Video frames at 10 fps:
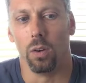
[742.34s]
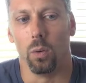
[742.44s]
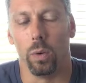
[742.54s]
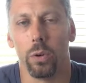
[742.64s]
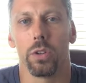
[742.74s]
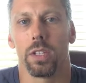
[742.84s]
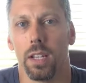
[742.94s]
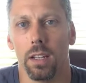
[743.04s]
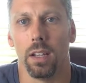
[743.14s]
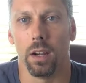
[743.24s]
we were
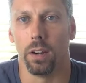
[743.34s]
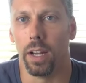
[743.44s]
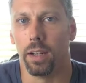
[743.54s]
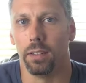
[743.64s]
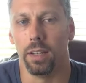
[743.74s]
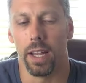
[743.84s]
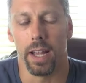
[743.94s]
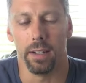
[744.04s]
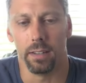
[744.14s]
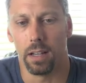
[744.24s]
sitting there and,
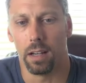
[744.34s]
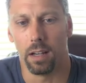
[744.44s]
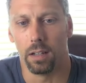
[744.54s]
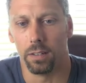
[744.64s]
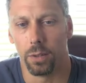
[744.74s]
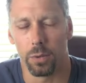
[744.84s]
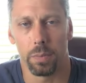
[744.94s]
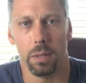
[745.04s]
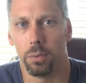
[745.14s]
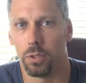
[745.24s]
and uh, there were
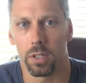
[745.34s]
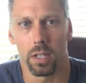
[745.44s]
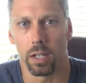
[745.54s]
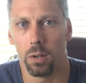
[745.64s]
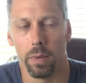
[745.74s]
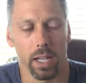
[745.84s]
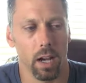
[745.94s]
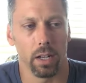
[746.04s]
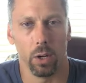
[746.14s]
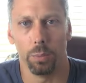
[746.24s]
people just like, oh my
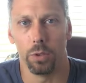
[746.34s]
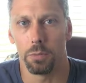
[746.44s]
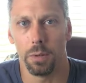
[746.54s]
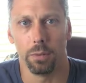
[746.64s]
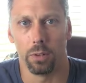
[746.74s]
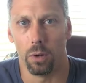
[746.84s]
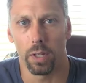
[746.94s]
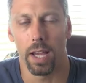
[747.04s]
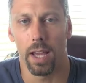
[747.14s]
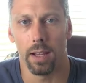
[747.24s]
God, I hope those people are
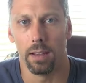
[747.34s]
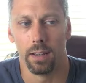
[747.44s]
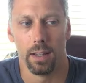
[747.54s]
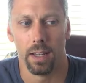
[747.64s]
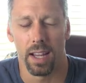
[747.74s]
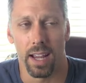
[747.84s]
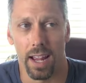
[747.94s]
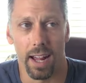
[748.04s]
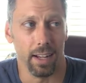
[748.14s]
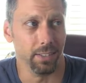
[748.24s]
okay.
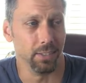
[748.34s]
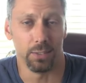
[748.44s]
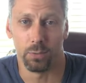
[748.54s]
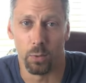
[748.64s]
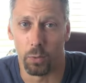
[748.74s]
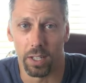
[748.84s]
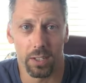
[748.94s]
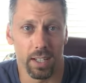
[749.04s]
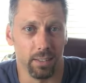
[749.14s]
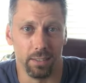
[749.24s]
And we
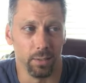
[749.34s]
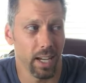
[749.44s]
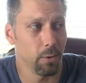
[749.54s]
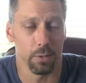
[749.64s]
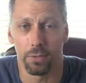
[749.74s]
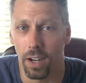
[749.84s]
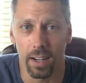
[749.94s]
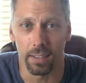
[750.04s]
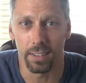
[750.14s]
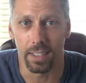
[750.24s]
said, yeah, we're
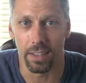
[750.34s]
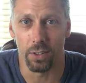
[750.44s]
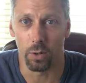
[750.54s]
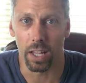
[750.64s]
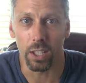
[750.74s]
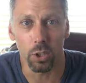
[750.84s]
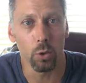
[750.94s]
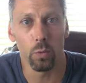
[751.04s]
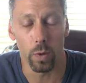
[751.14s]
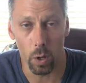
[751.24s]
fine. And they were like,
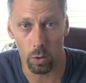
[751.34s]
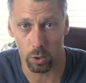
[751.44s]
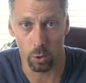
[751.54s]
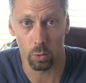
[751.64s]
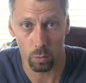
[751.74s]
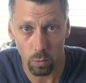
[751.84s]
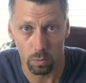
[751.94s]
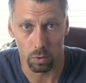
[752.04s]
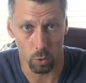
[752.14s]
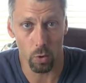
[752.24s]
you wrote, you,
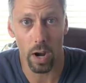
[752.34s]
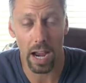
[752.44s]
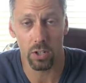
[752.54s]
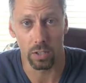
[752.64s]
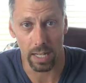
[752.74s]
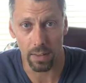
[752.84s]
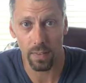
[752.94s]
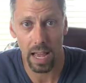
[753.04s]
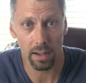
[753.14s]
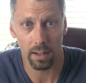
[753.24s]
you were actually in
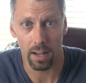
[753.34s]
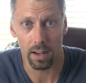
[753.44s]
that?